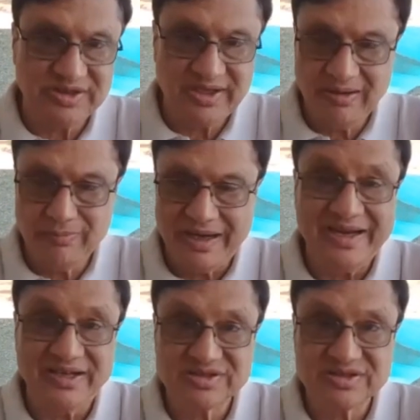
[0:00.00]
They are
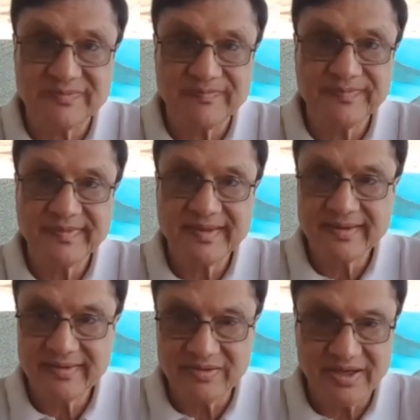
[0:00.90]
biased,
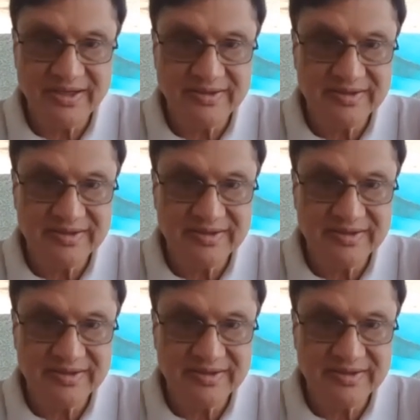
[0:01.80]
right?